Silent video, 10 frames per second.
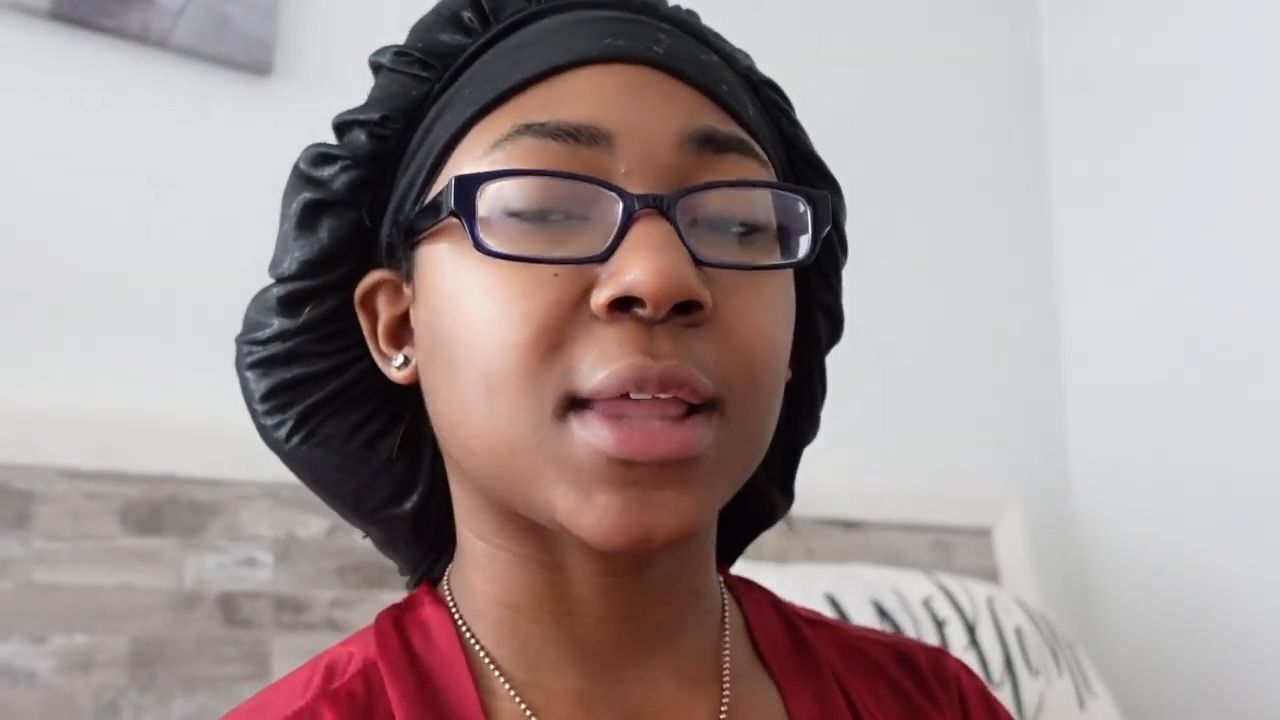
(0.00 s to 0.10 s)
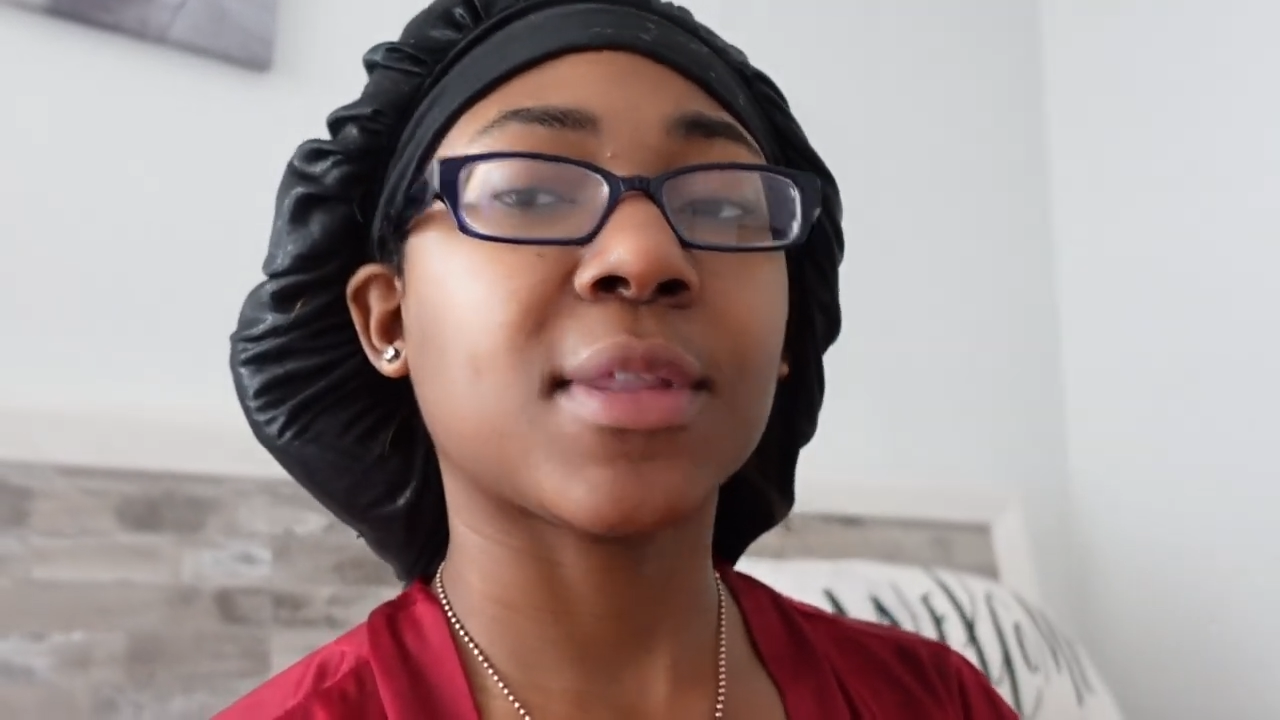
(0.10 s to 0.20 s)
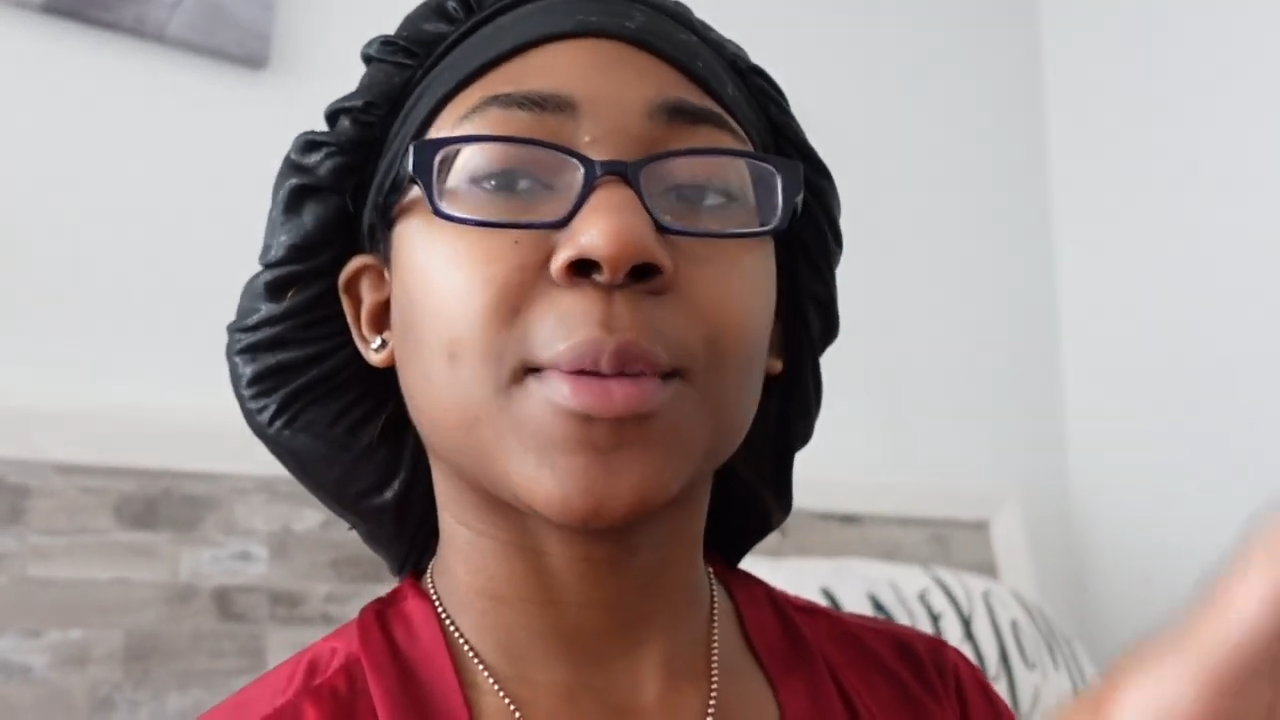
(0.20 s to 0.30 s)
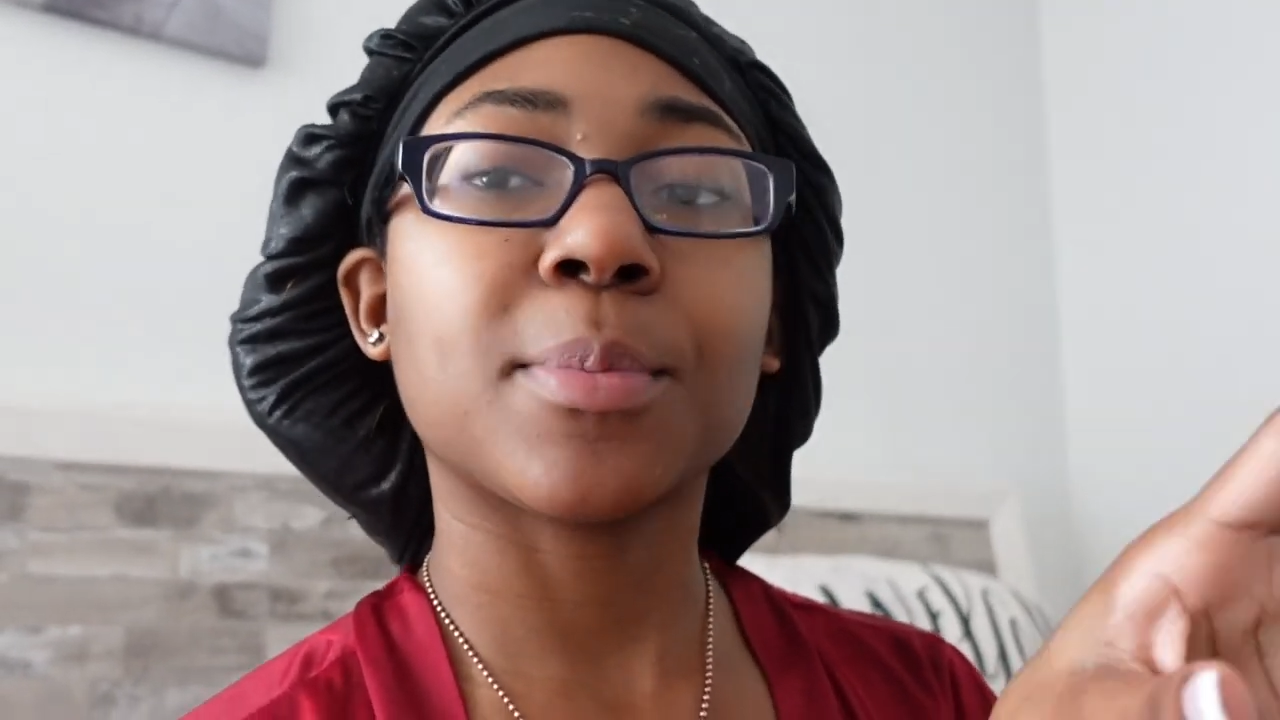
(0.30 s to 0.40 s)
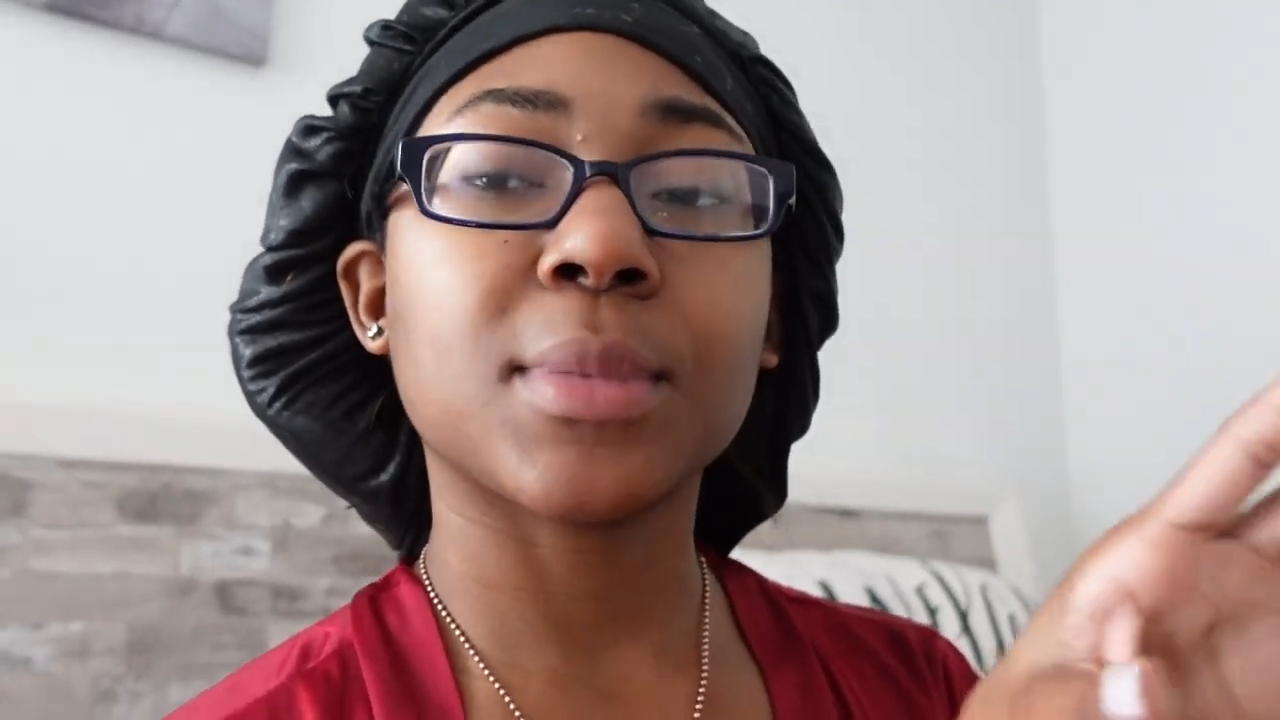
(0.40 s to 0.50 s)
and
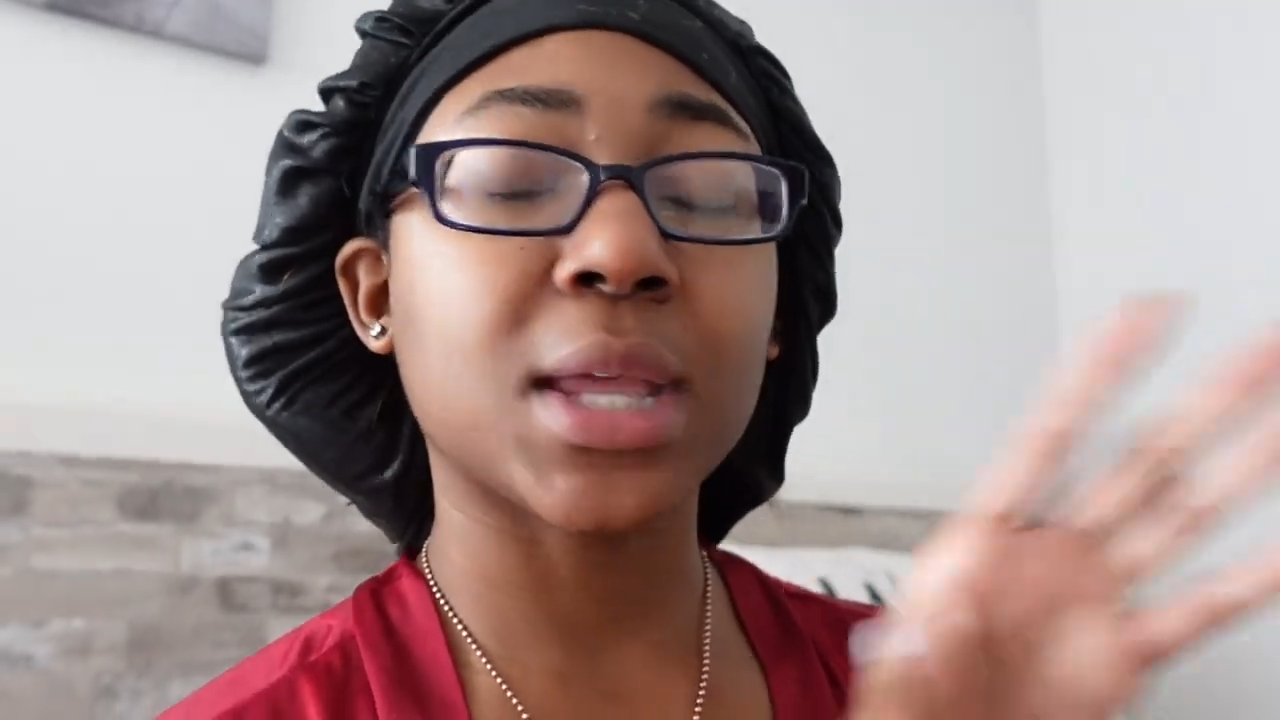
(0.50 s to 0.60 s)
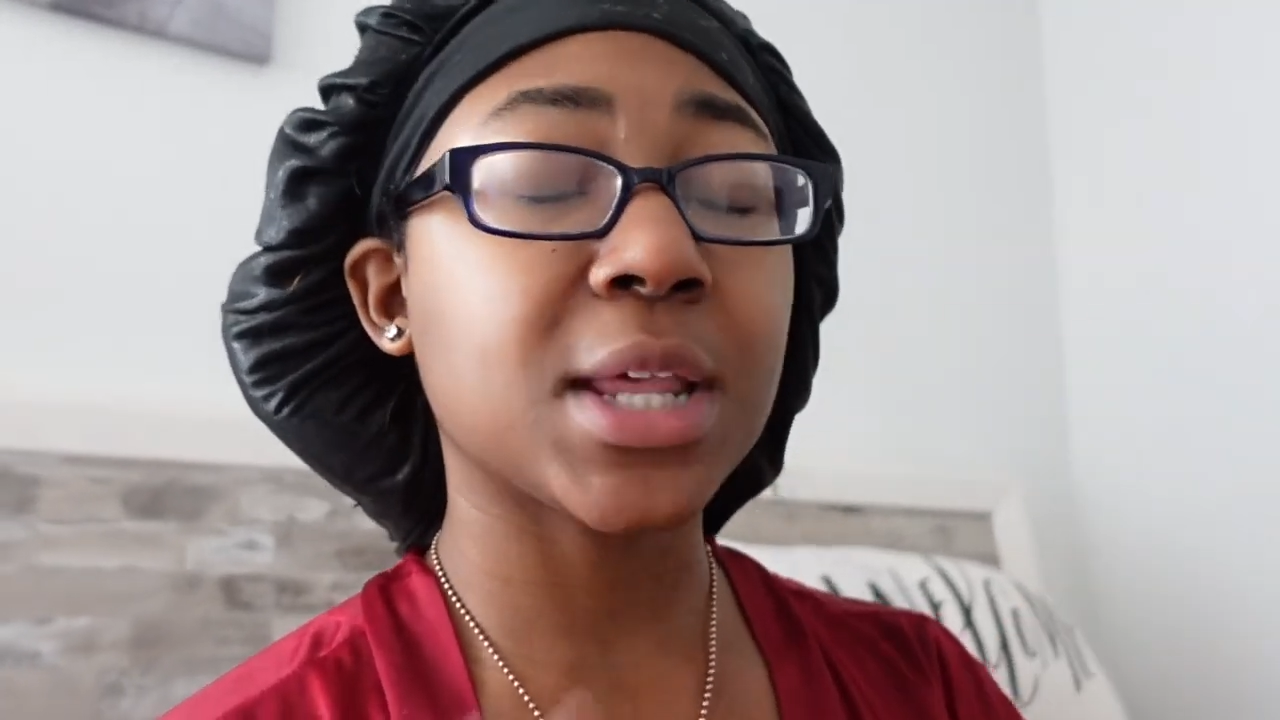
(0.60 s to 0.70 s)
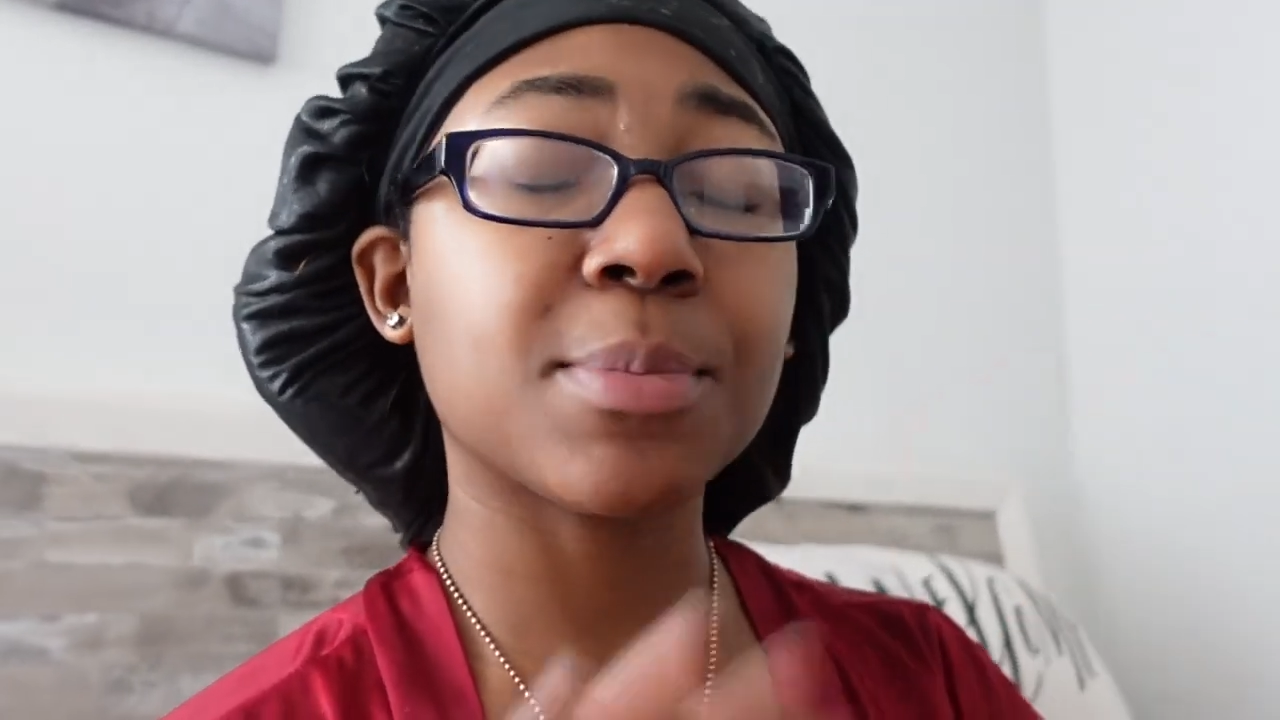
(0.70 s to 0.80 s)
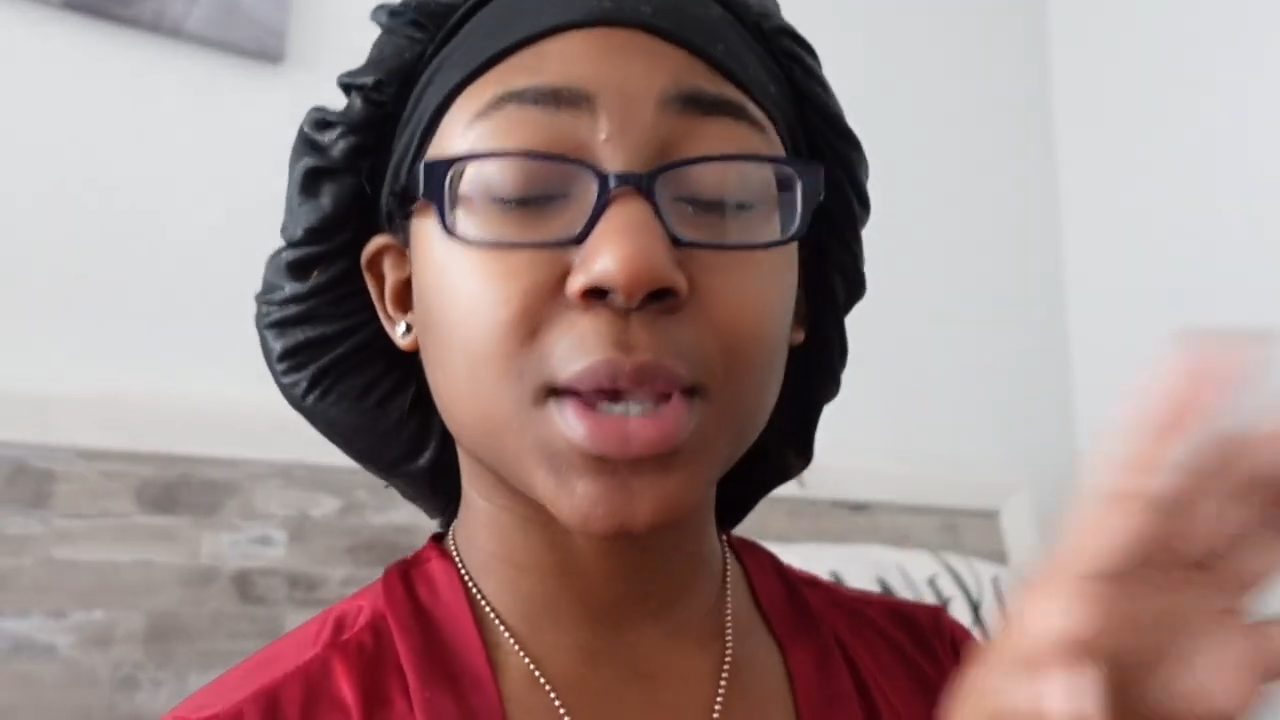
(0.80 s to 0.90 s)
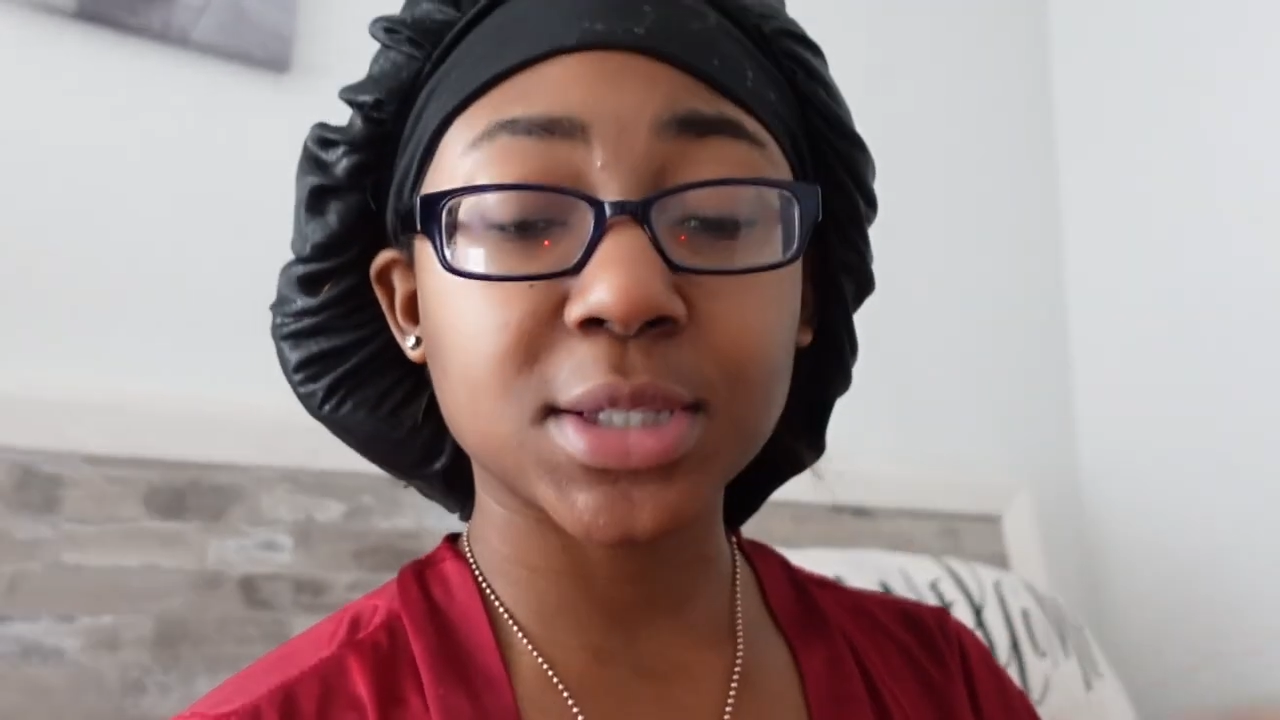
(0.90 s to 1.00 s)
they and
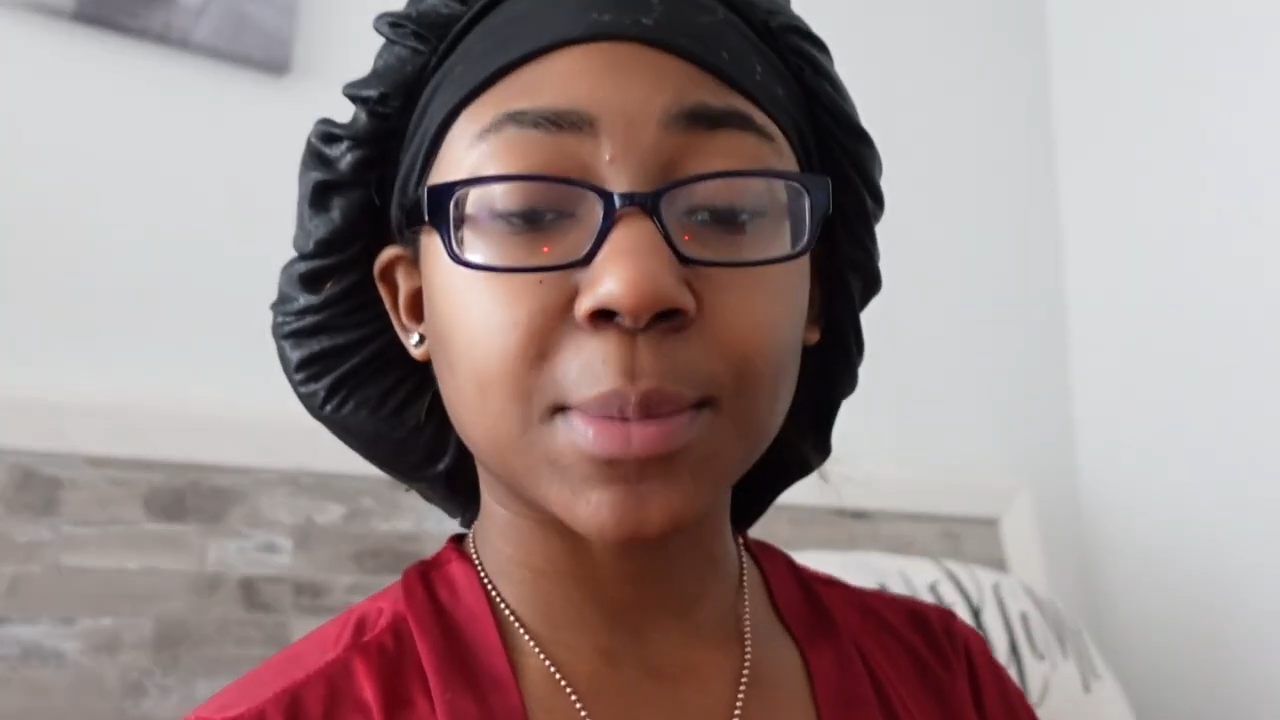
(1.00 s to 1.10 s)
he picks